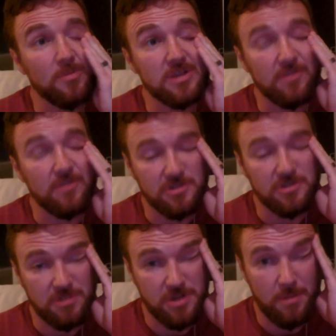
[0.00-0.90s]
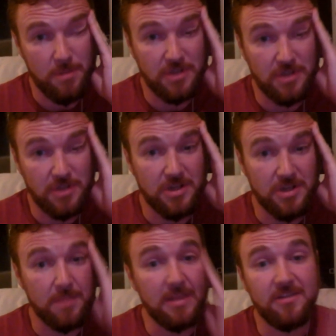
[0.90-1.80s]
of our discretionary budget on the
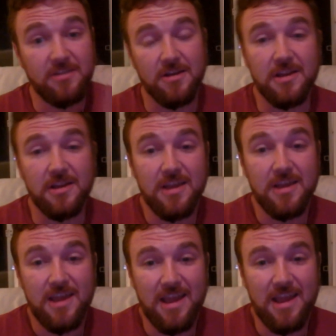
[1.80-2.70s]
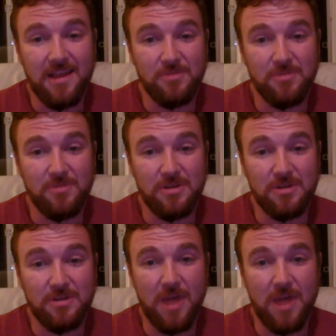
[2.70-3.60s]
military, and we don't
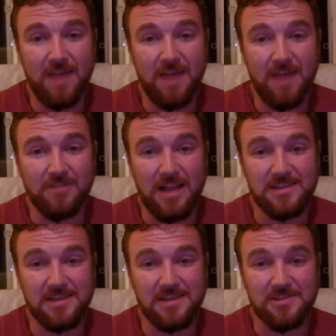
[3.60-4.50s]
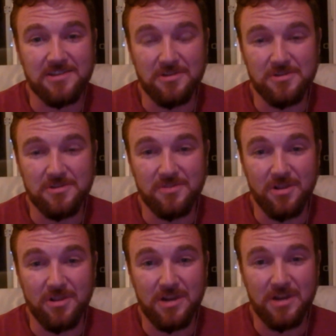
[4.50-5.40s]
have class sizes conducive to
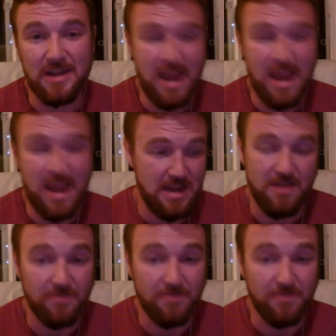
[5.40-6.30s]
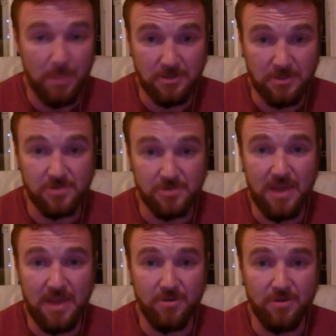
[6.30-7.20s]
learning in any of the public schools that we have
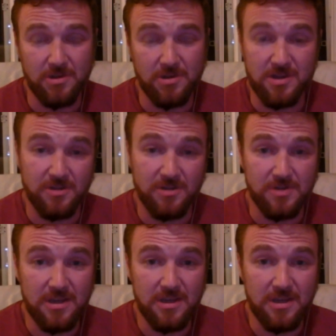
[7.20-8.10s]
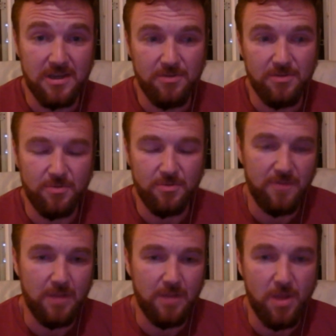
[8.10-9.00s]
across the country, we've got a
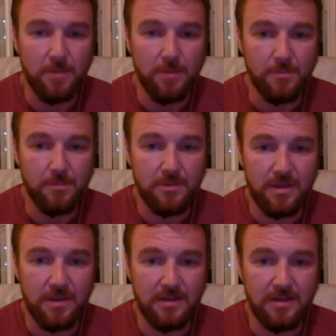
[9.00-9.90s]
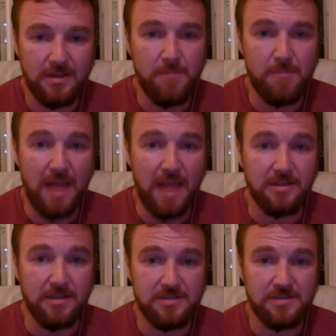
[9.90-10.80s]
problem. And it's an imbalance
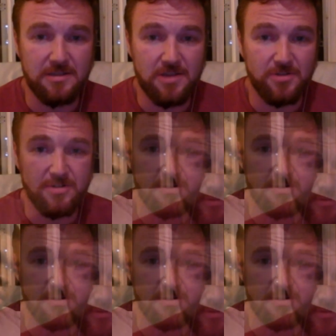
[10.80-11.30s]
in this country